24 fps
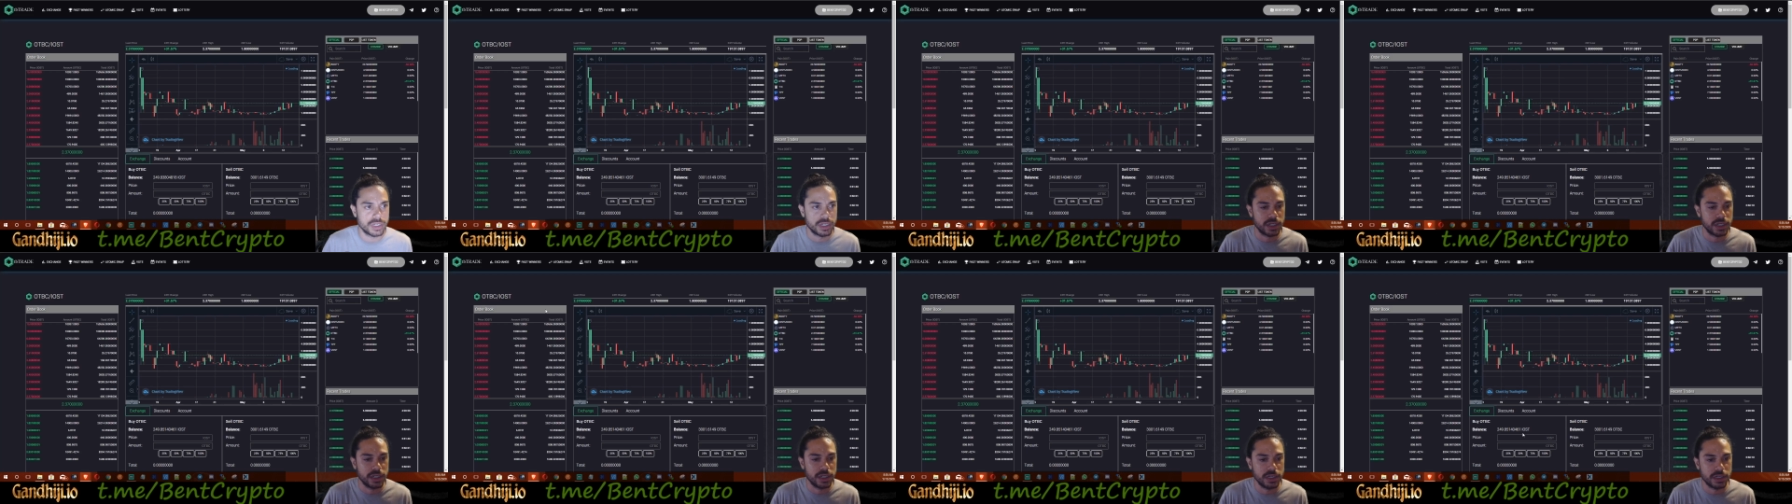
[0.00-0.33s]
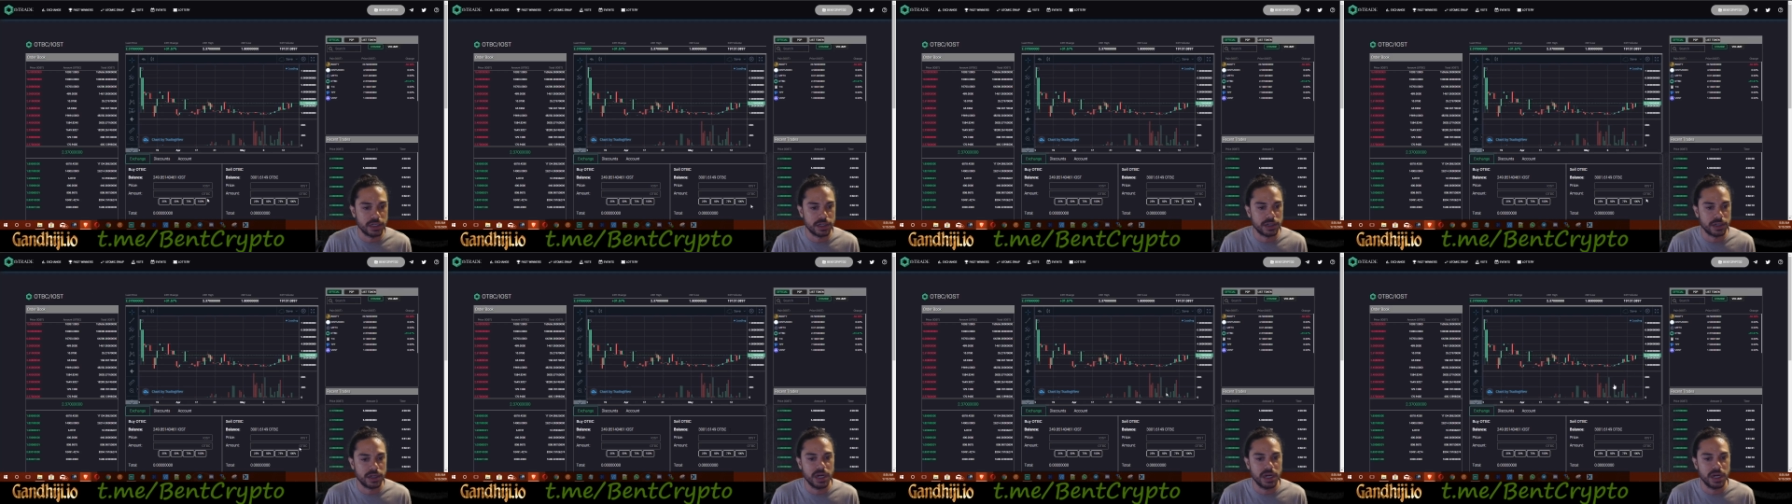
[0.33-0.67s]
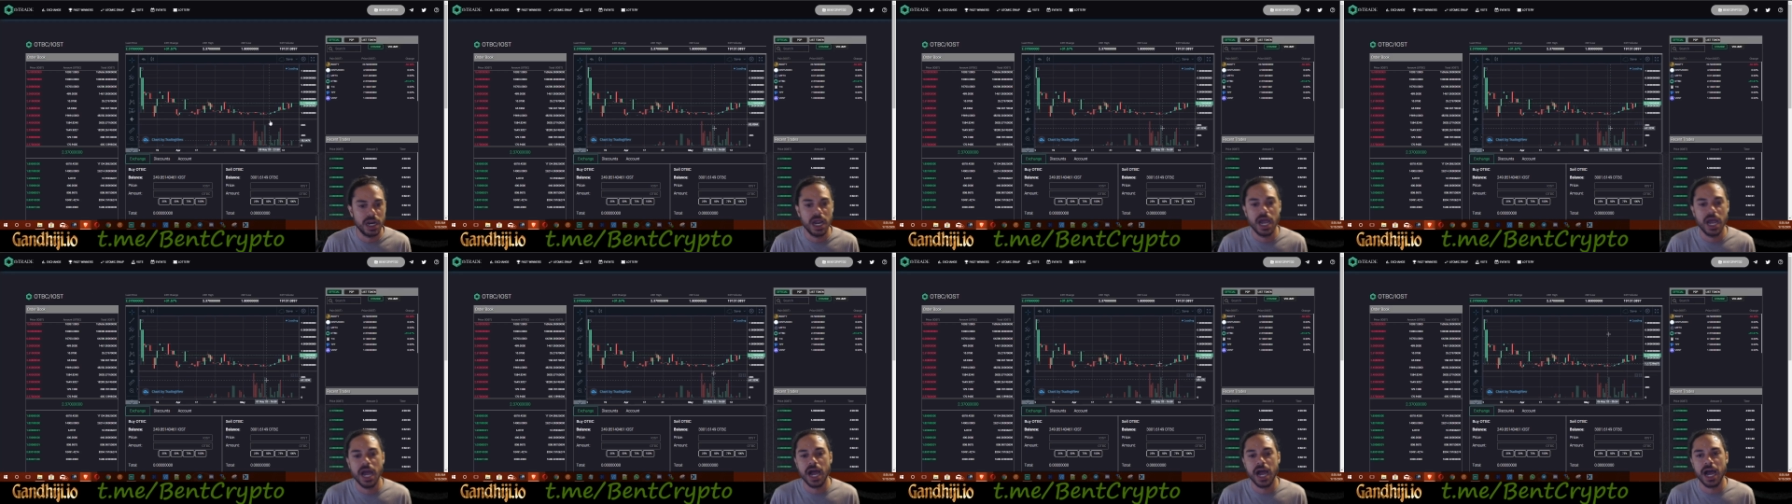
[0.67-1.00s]
here,
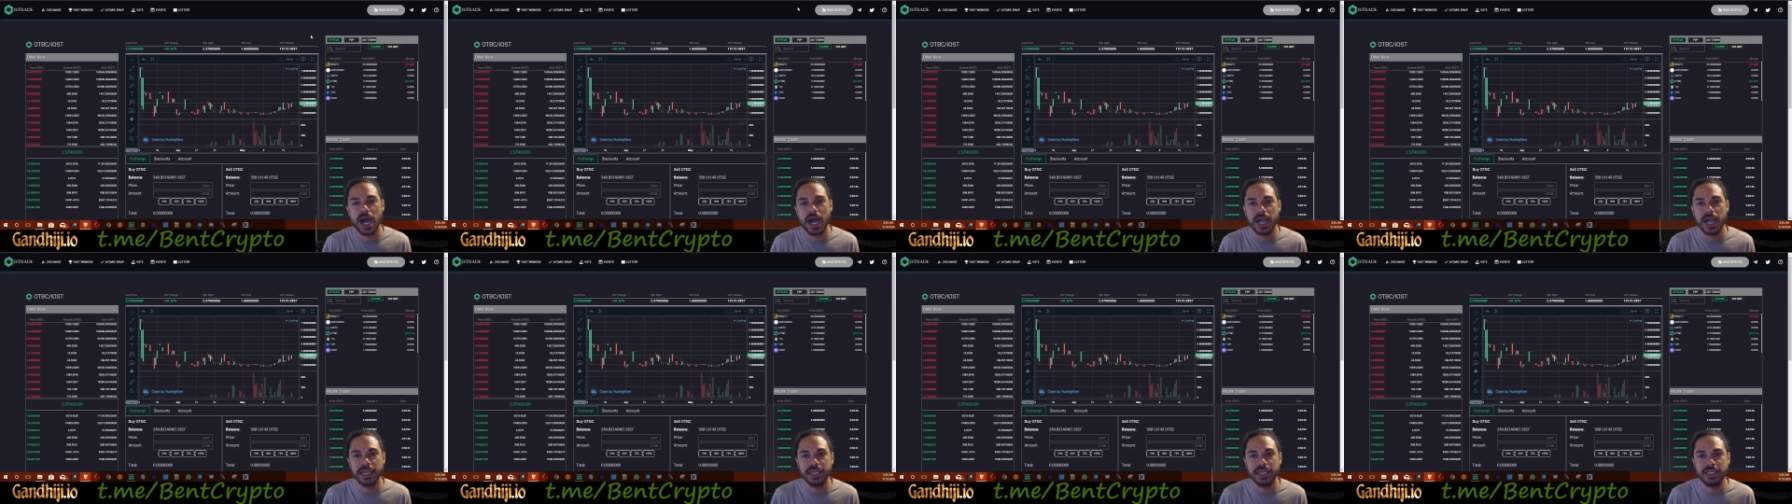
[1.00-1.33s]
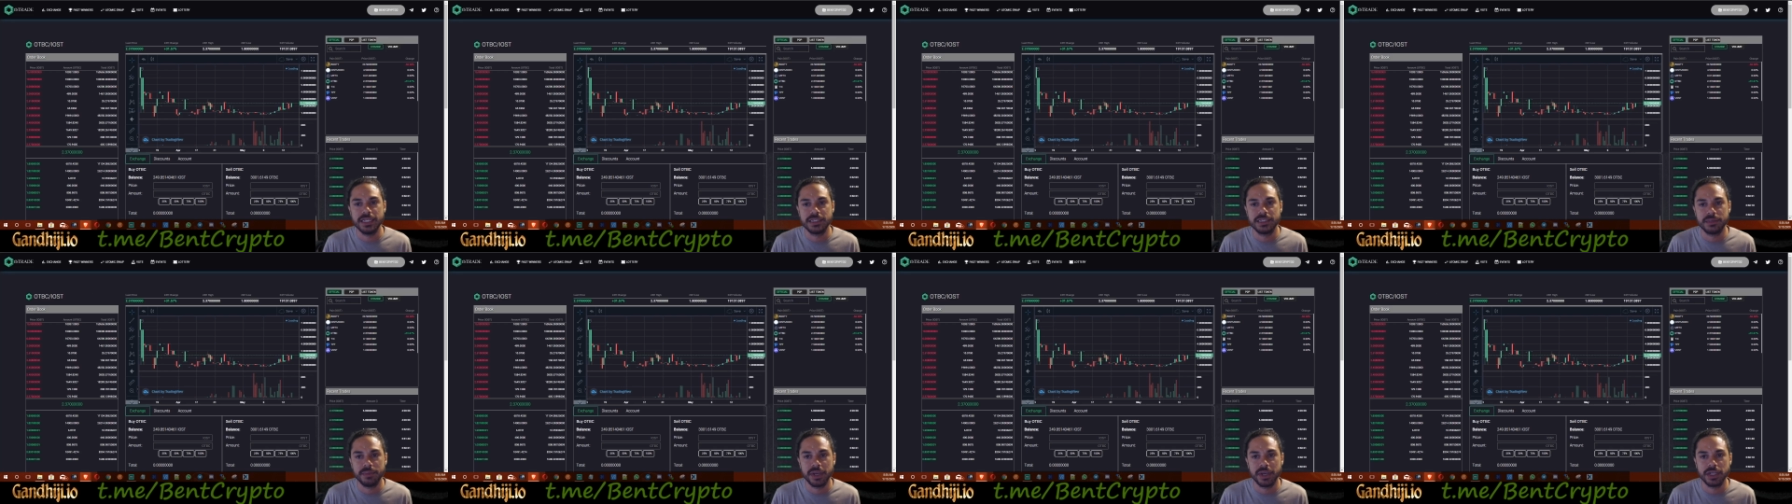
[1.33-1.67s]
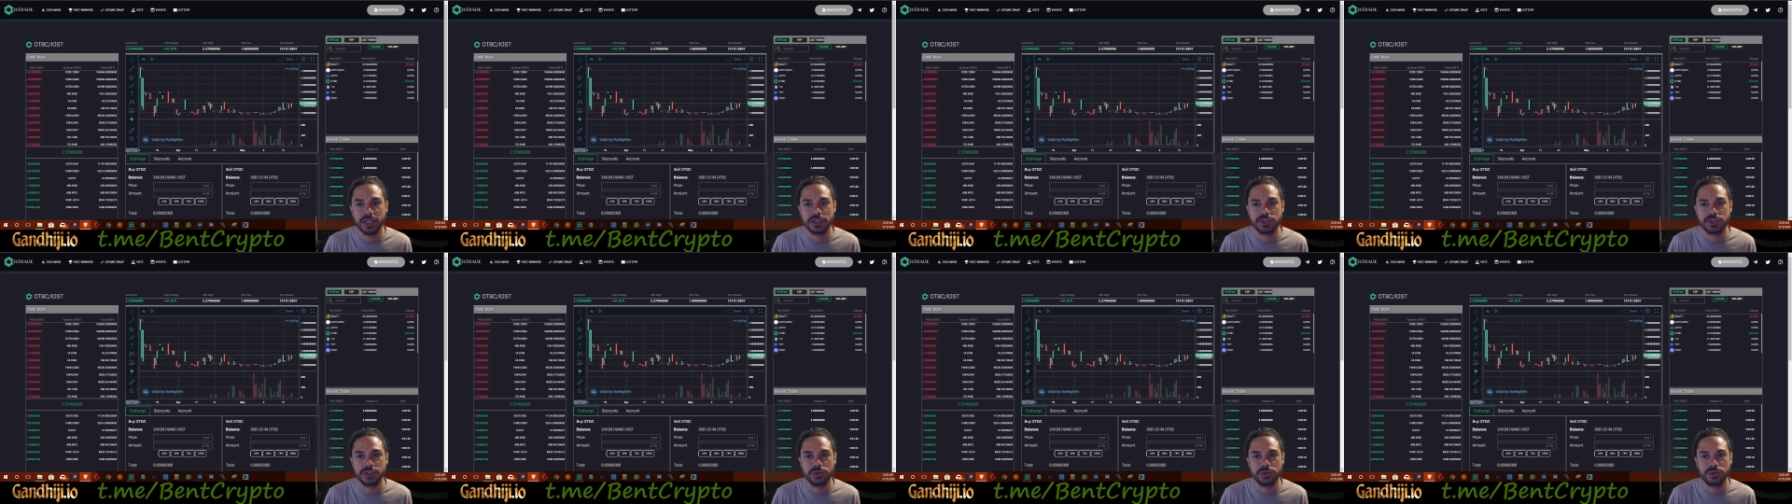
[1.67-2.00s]
I need to
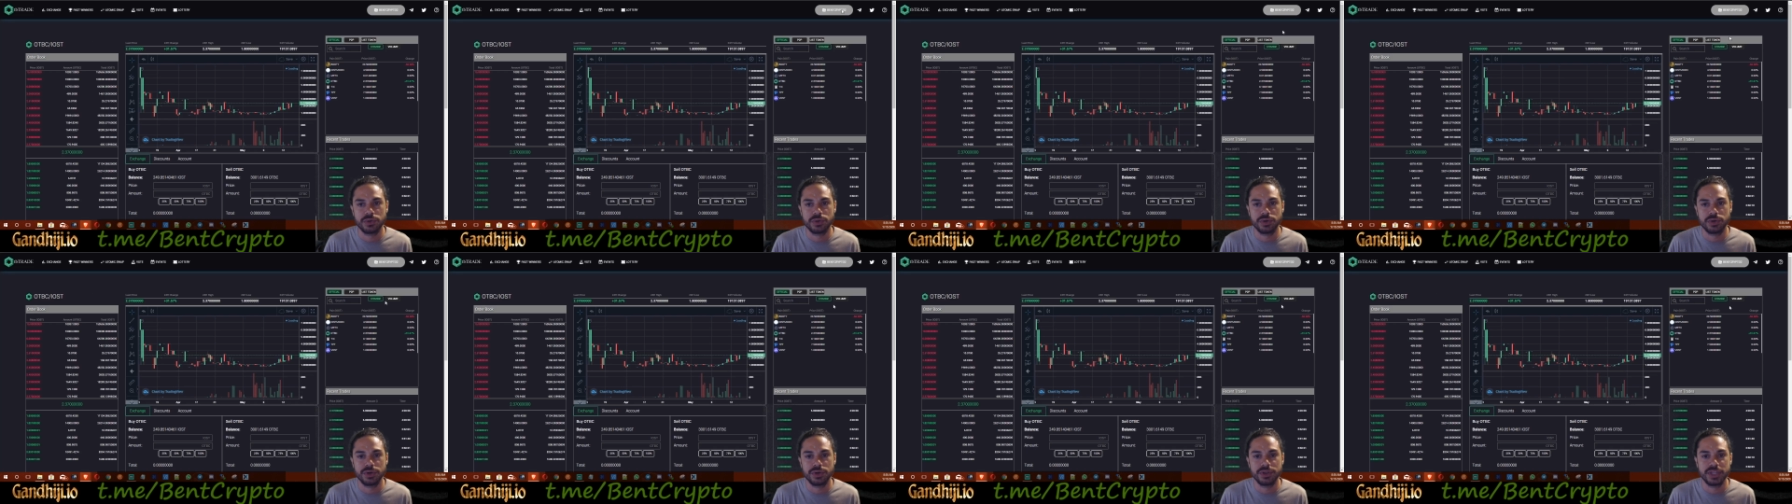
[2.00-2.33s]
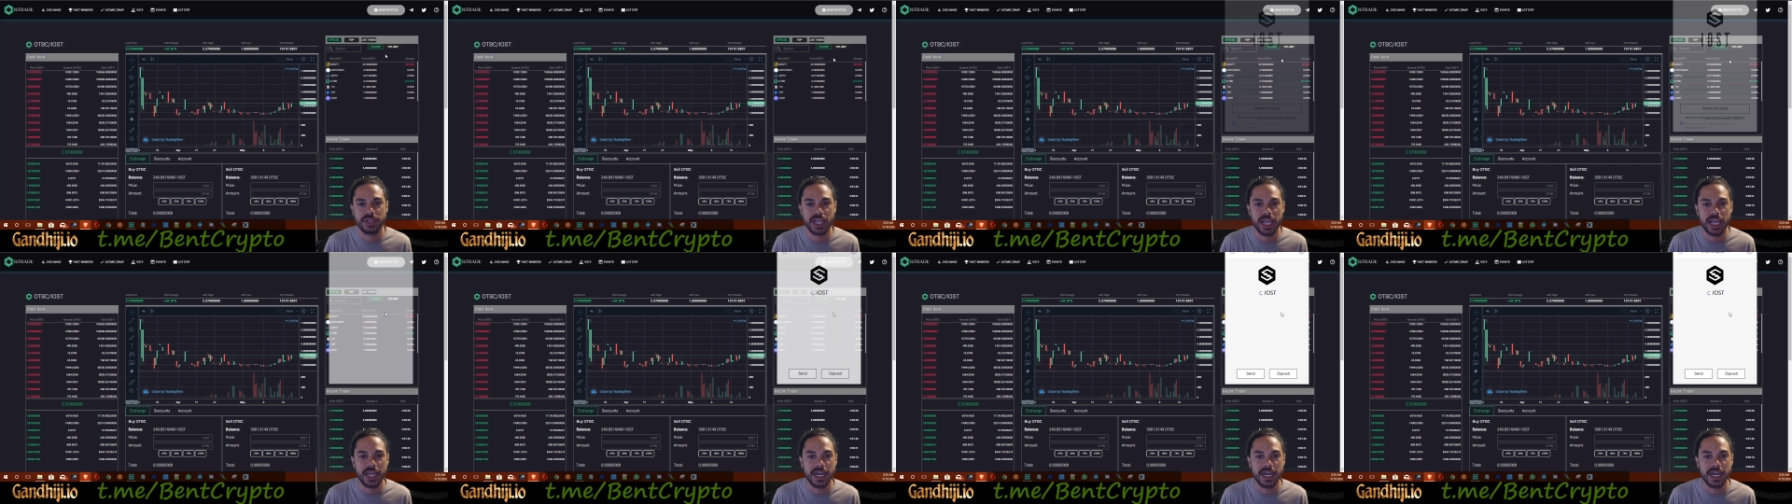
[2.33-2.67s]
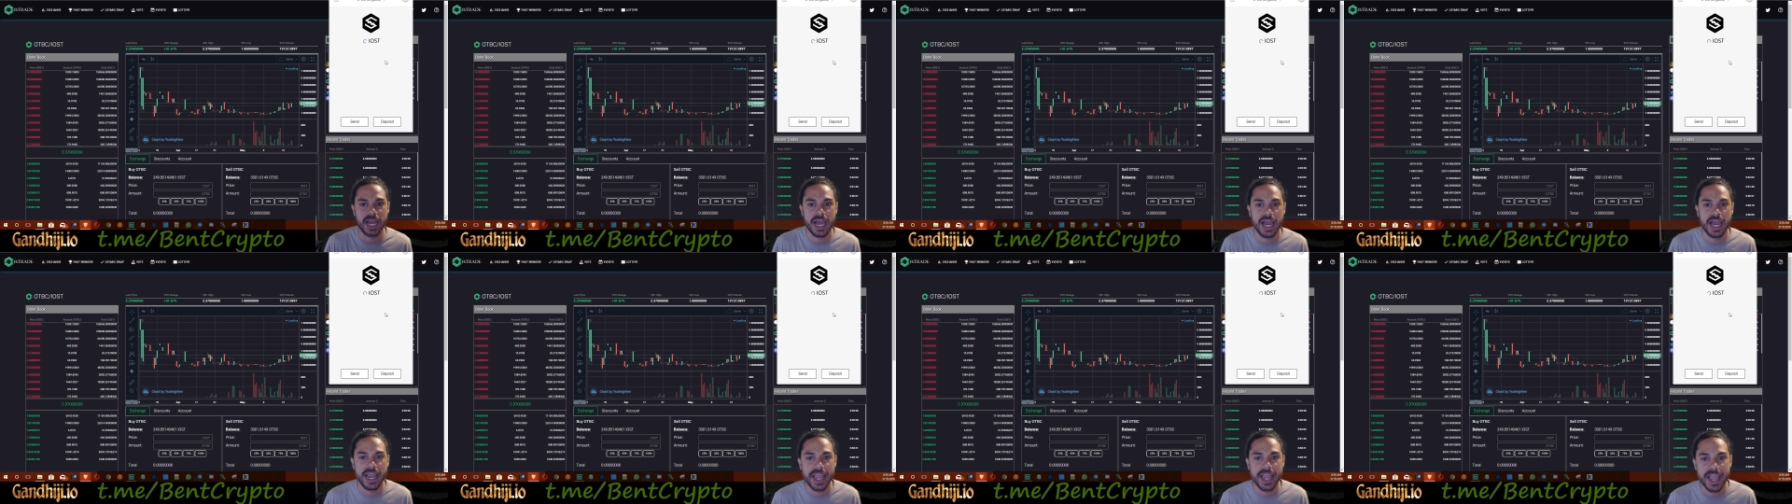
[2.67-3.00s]
make sure that
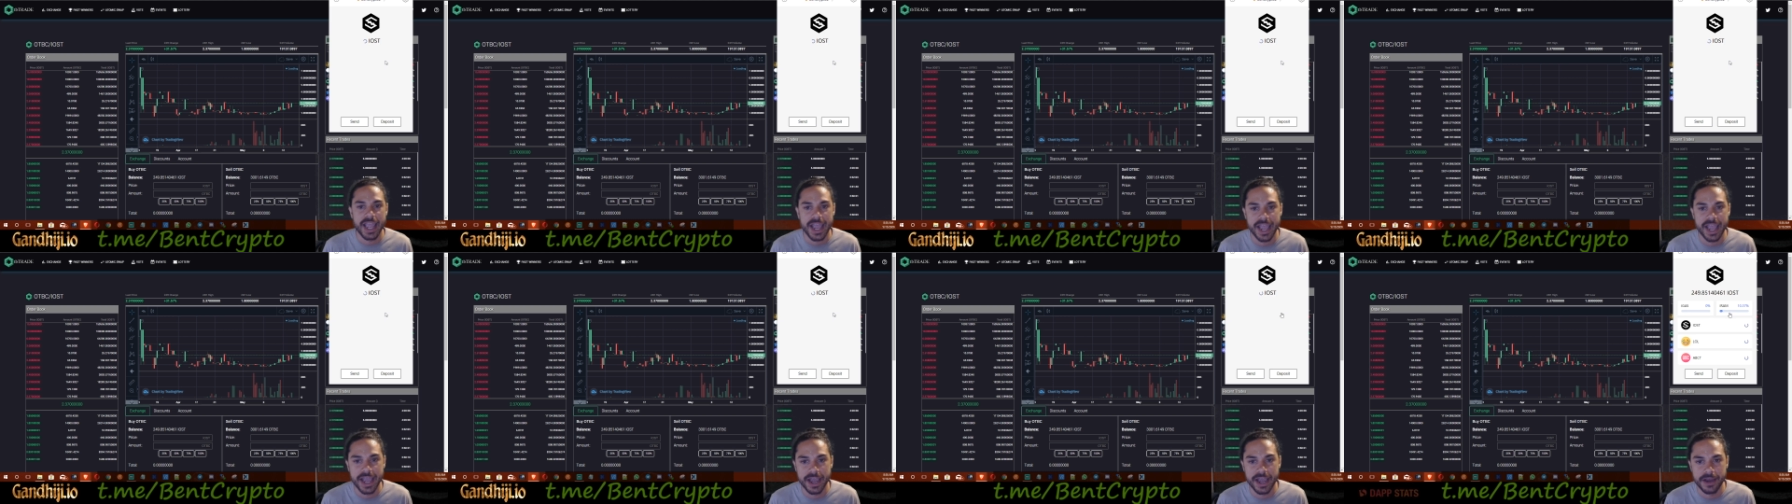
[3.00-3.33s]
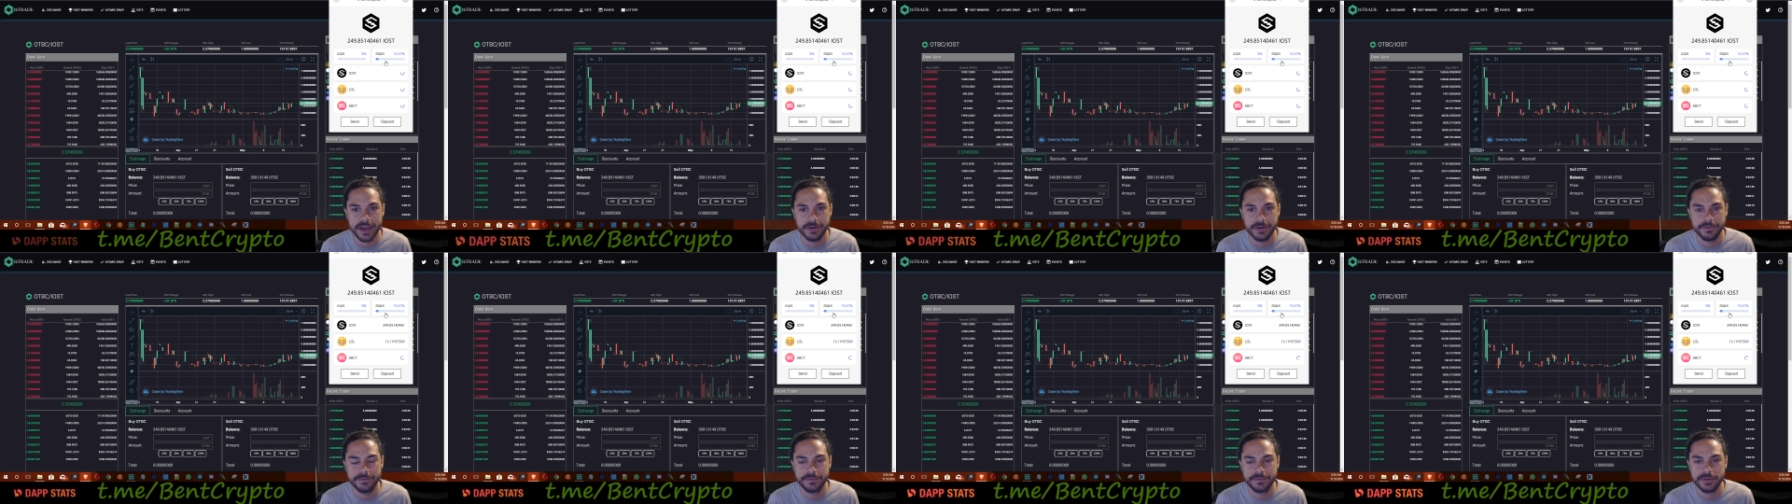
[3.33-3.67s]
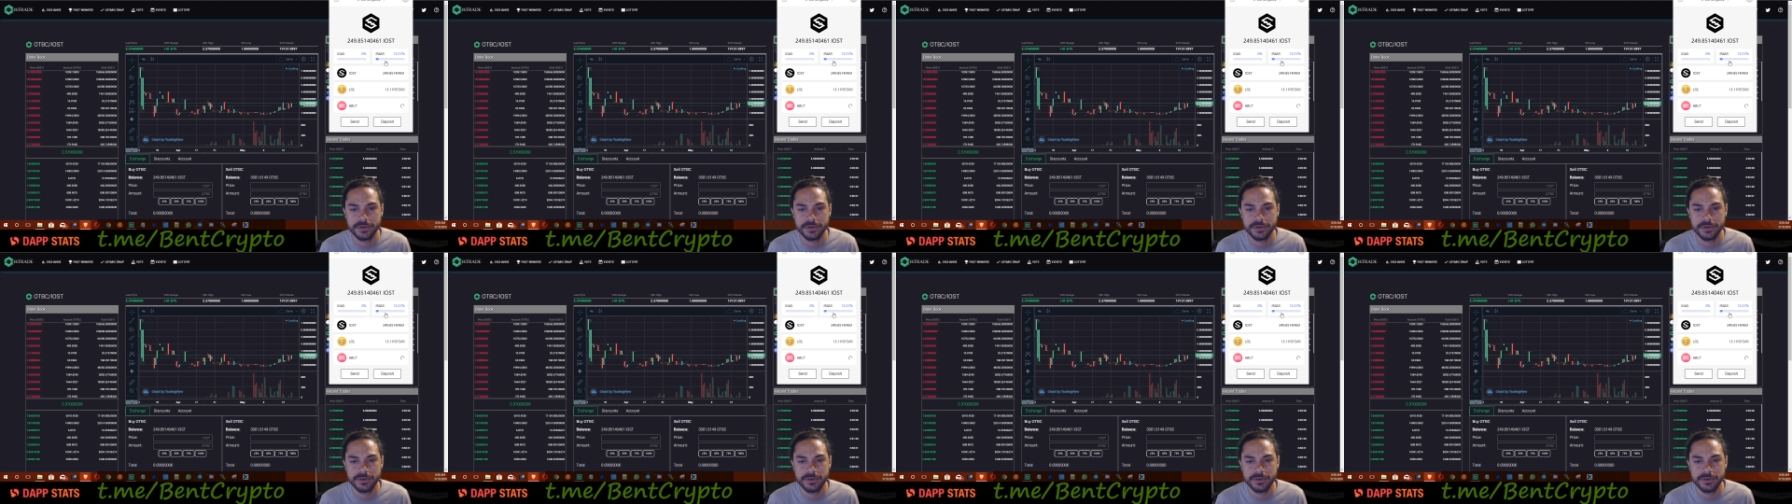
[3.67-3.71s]
I have